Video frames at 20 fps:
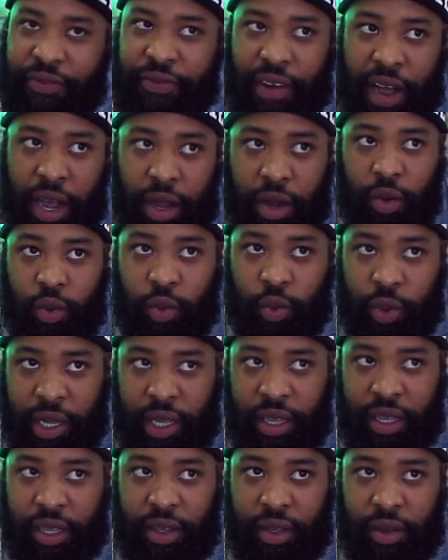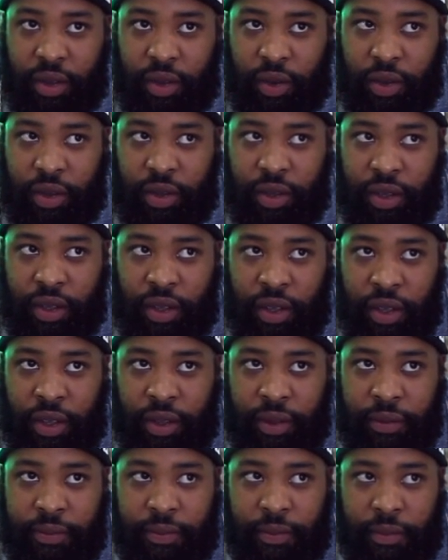fuck with
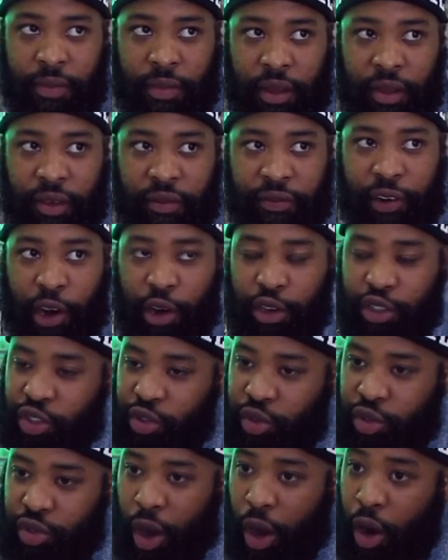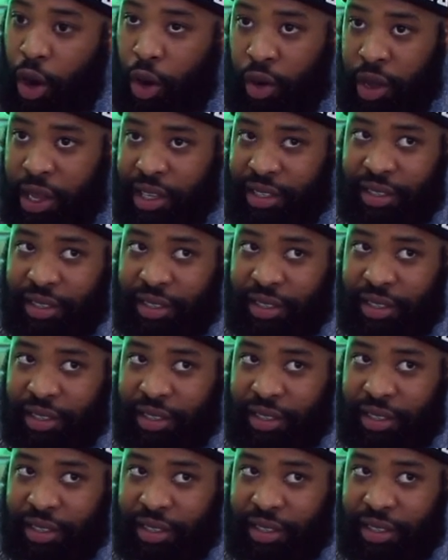Virgil's whole